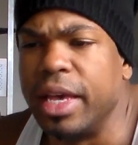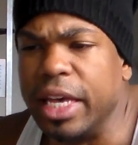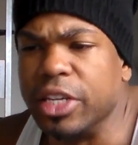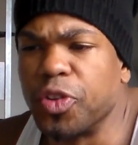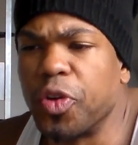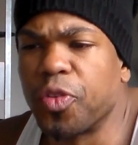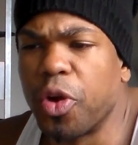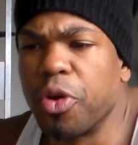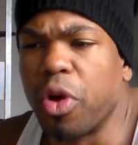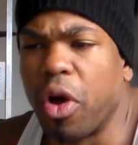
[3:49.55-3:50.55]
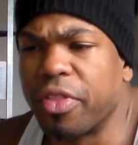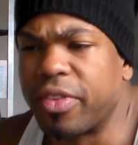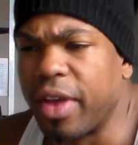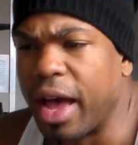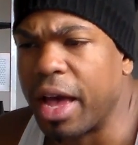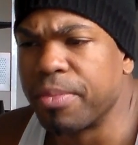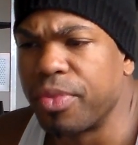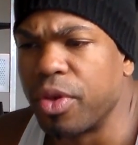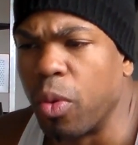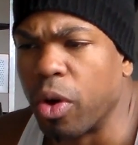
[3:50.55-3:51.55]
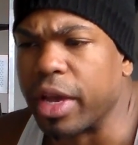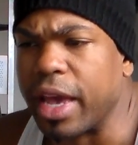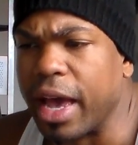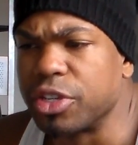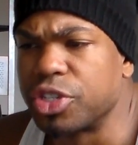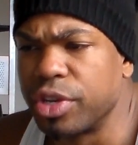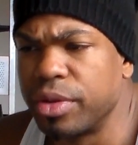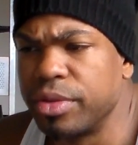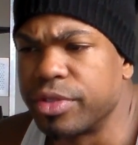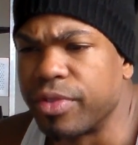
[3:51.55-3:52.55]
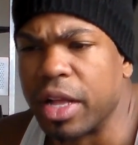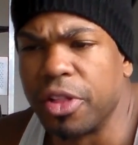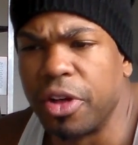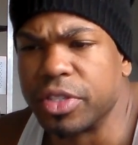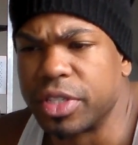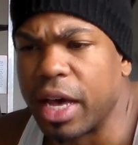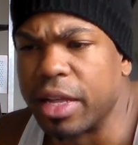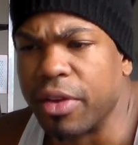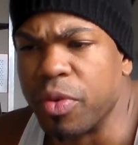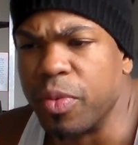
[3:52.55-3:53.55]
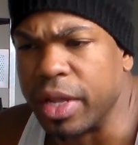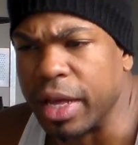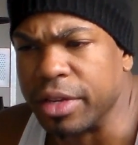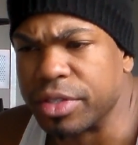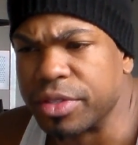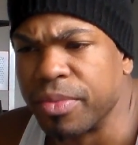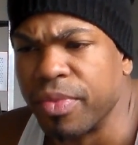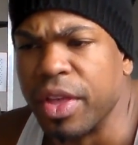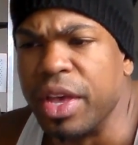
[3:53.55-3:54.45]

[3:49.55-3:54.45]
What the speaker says: He is on the road all the time, working house shows right alongside everyone else.